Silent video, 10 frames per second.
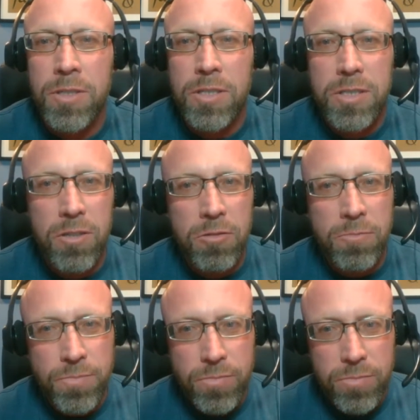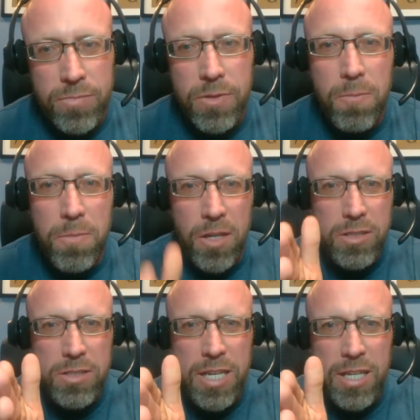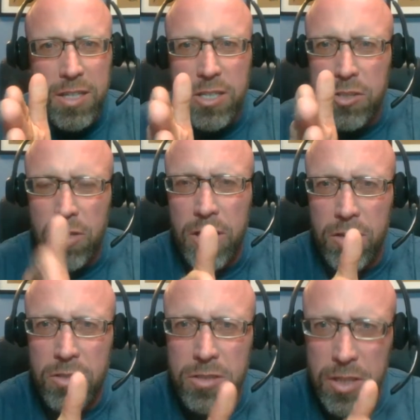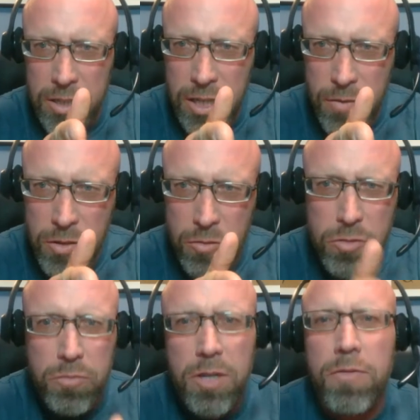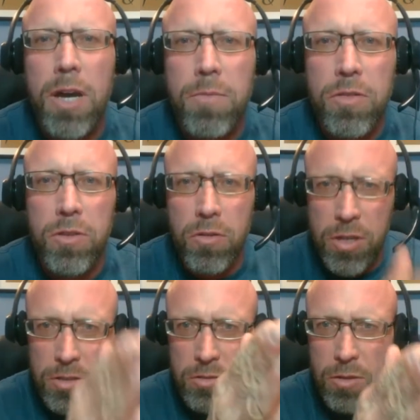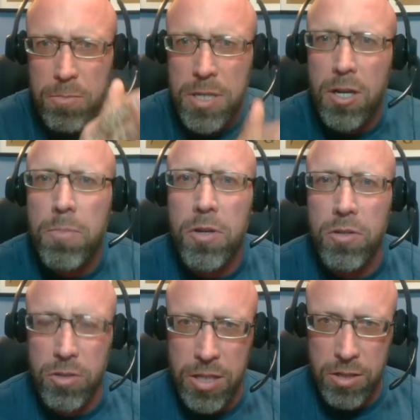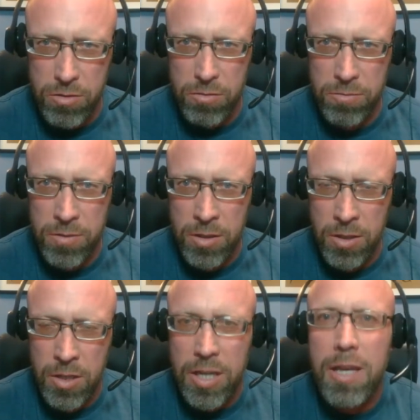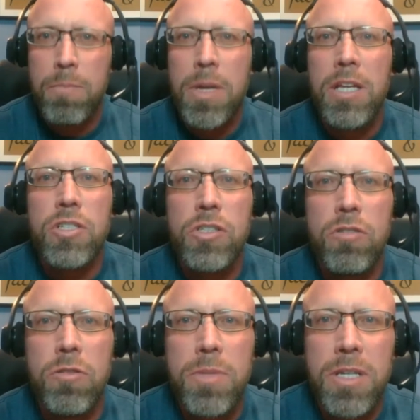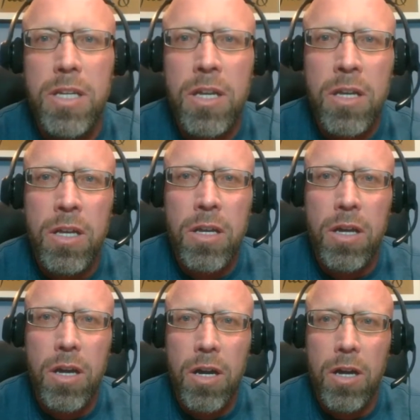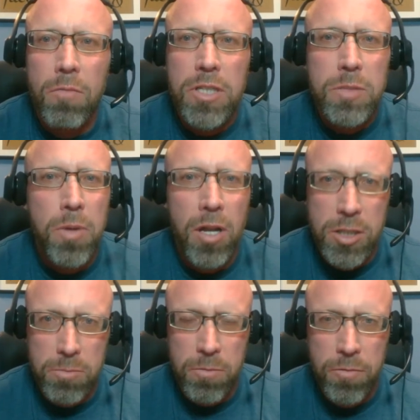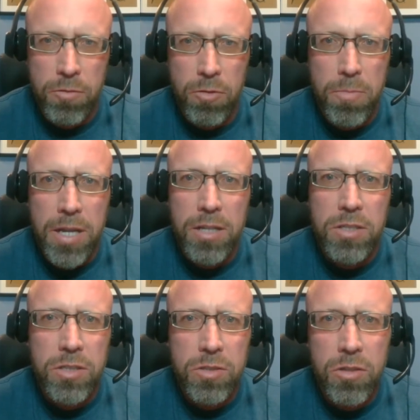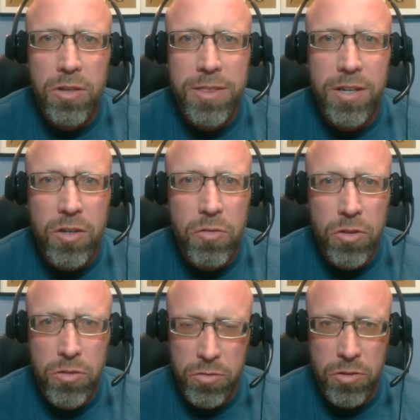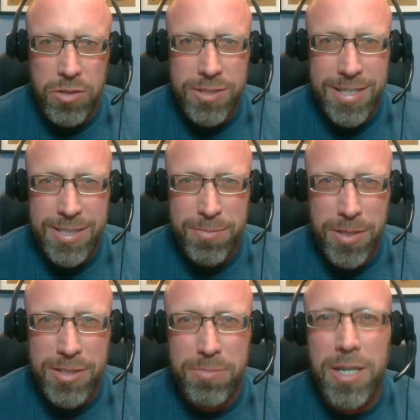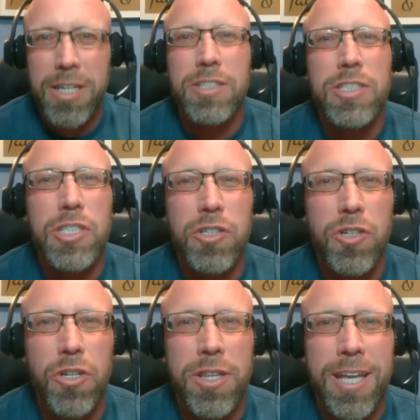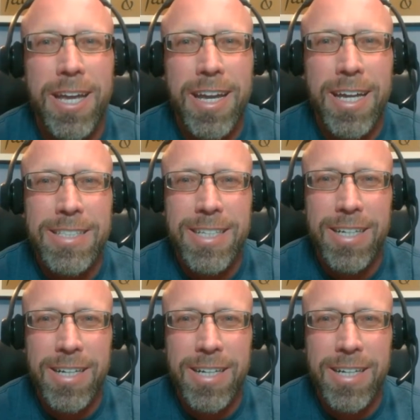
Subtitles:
So taking these trainers and giving you 25 to 30 that's going to be up underneath you. And that means you would be responsible for making sure they're going through their assessments, making sure that